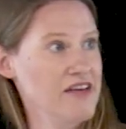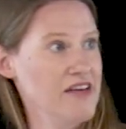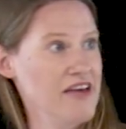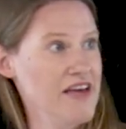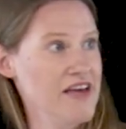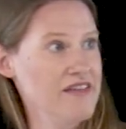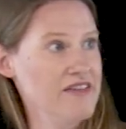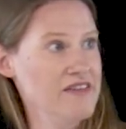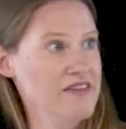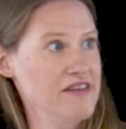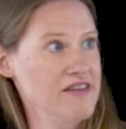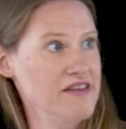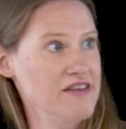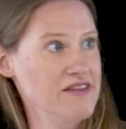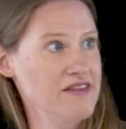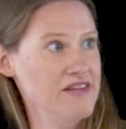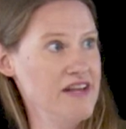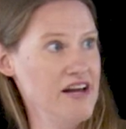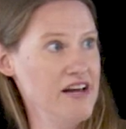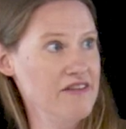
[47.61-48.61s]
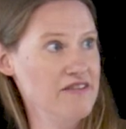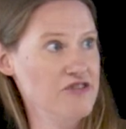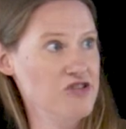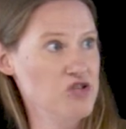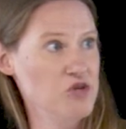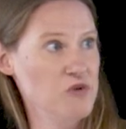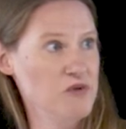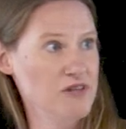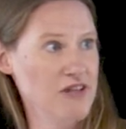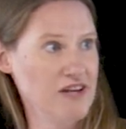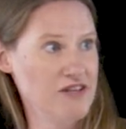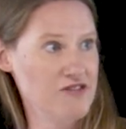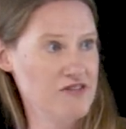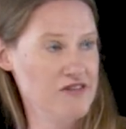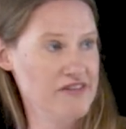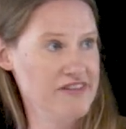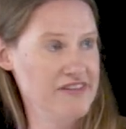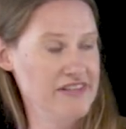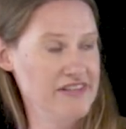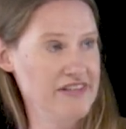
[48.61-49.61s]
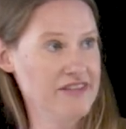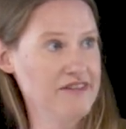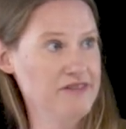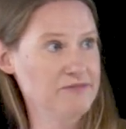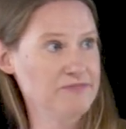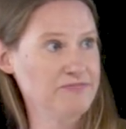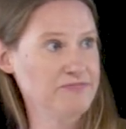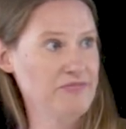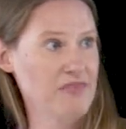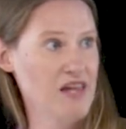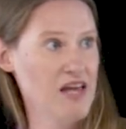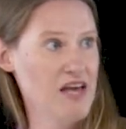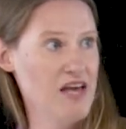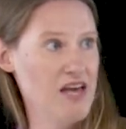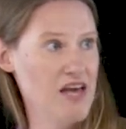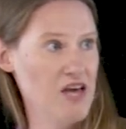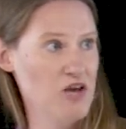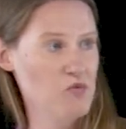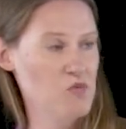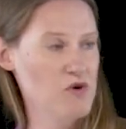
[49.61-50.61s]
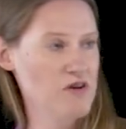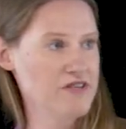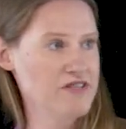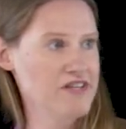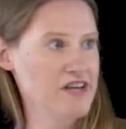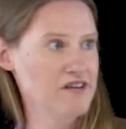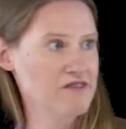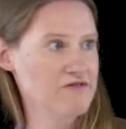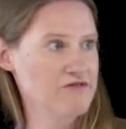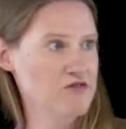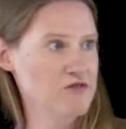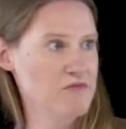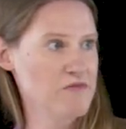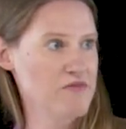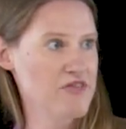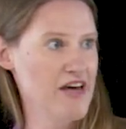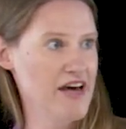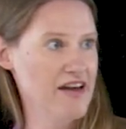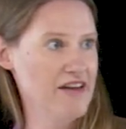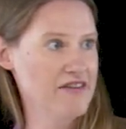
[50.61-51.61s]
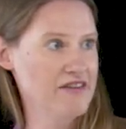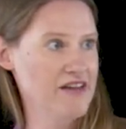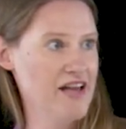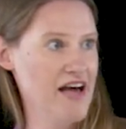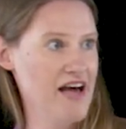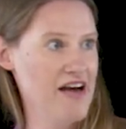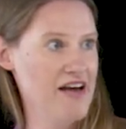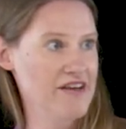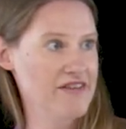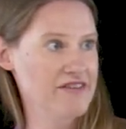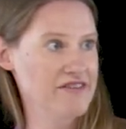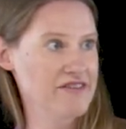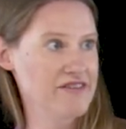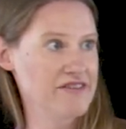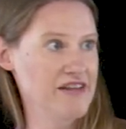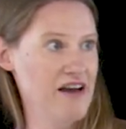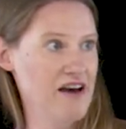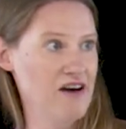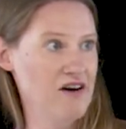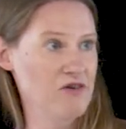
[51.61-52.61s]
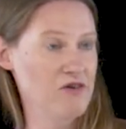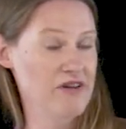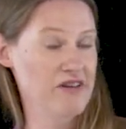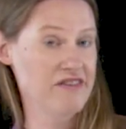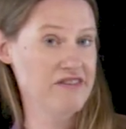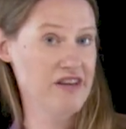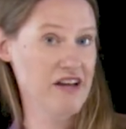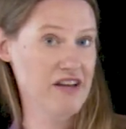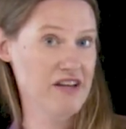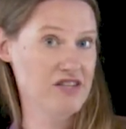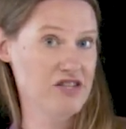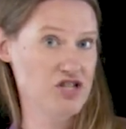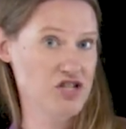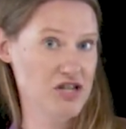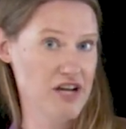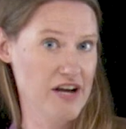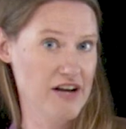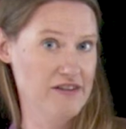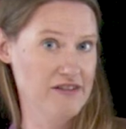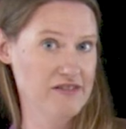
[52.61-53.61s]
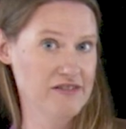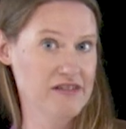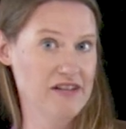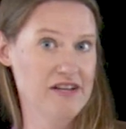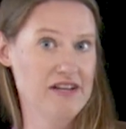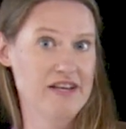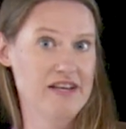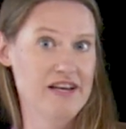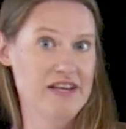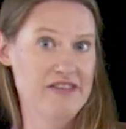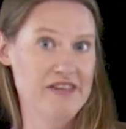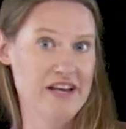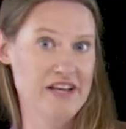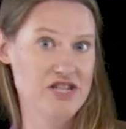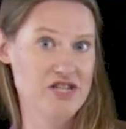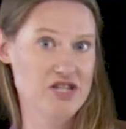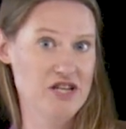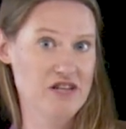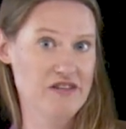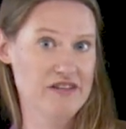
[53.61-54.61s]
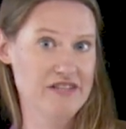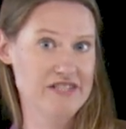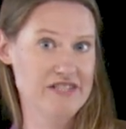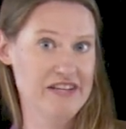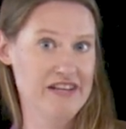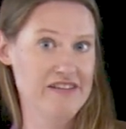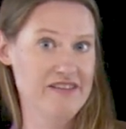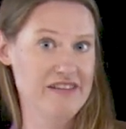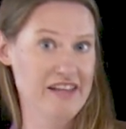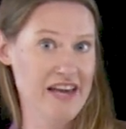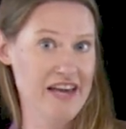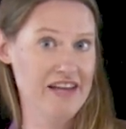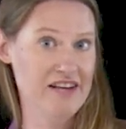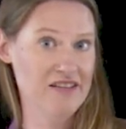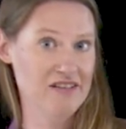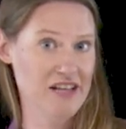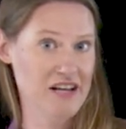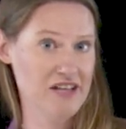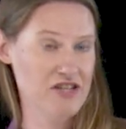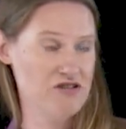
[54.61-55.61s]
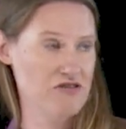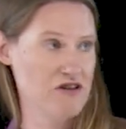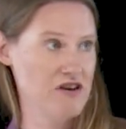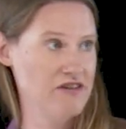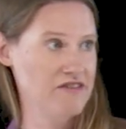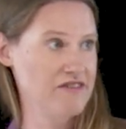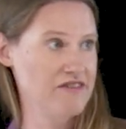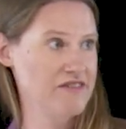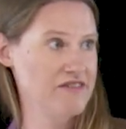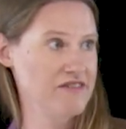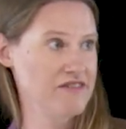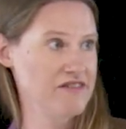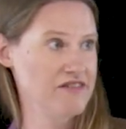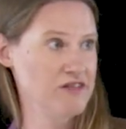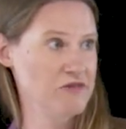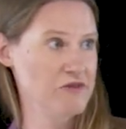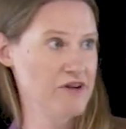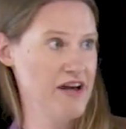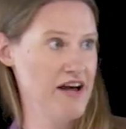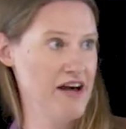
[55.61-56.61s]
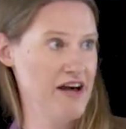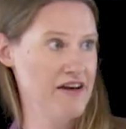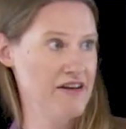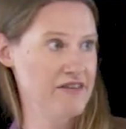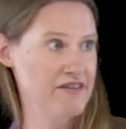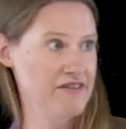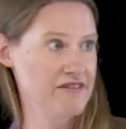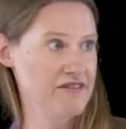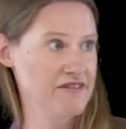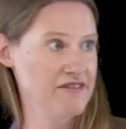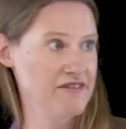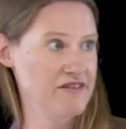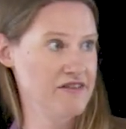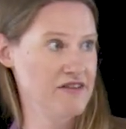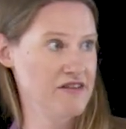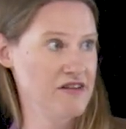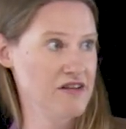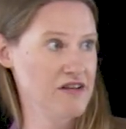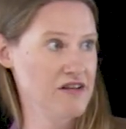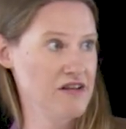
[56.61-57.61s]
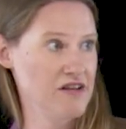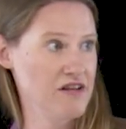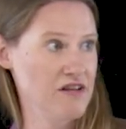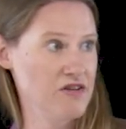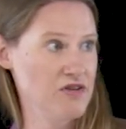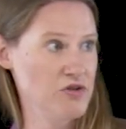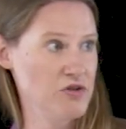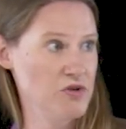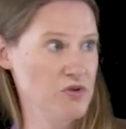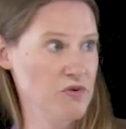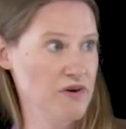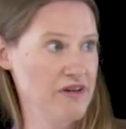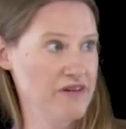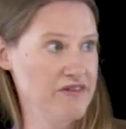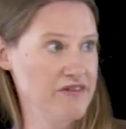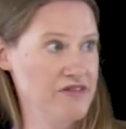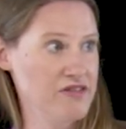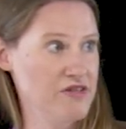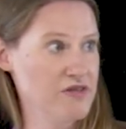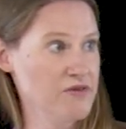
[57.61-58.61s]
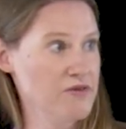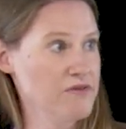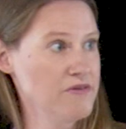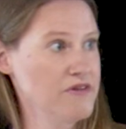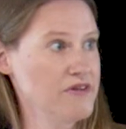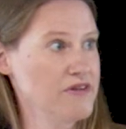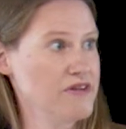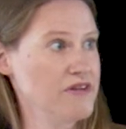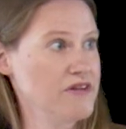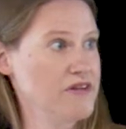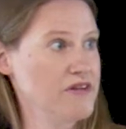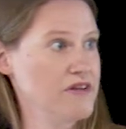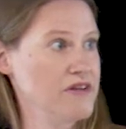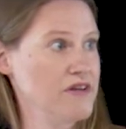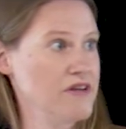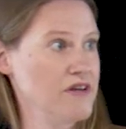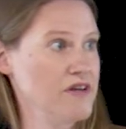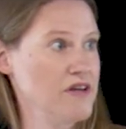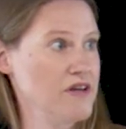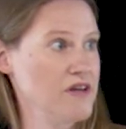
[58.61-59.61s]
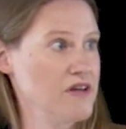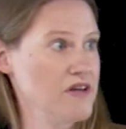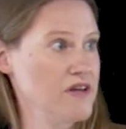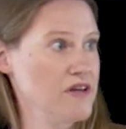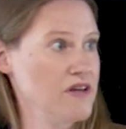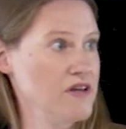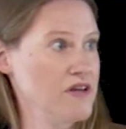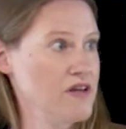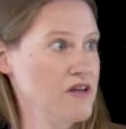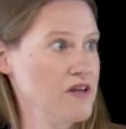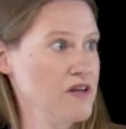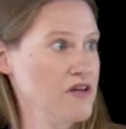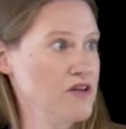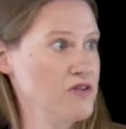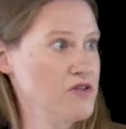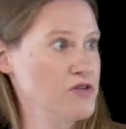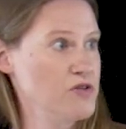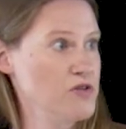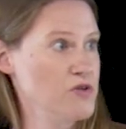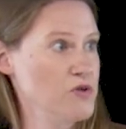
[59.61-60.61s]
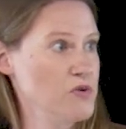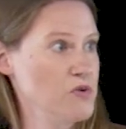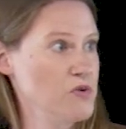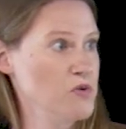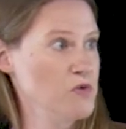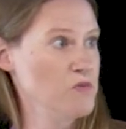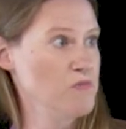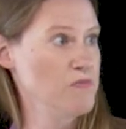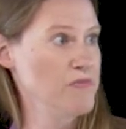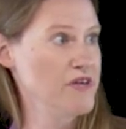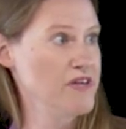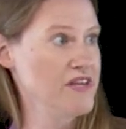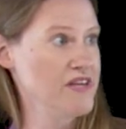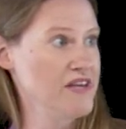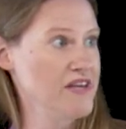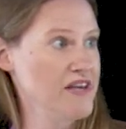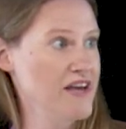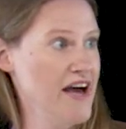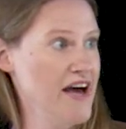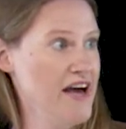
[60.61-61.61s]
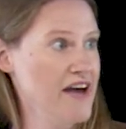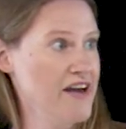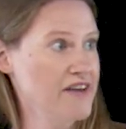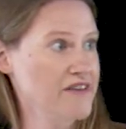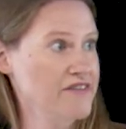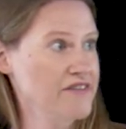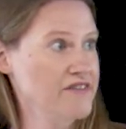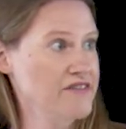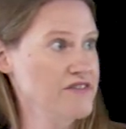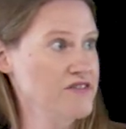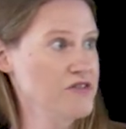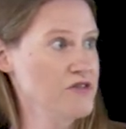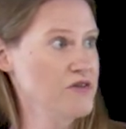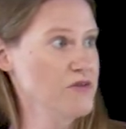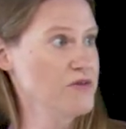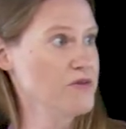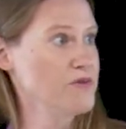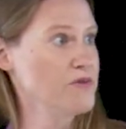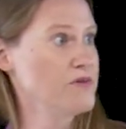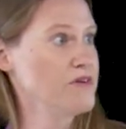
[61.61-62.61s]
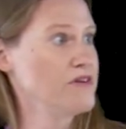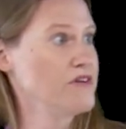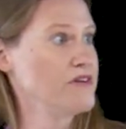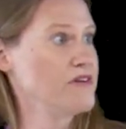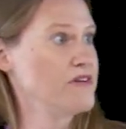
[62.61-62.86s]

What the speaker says: and then it has 2 electrons in it. And one down from that has now a second shell, and that shell contains 8 electrons. So it has a 2s2, a 2px2,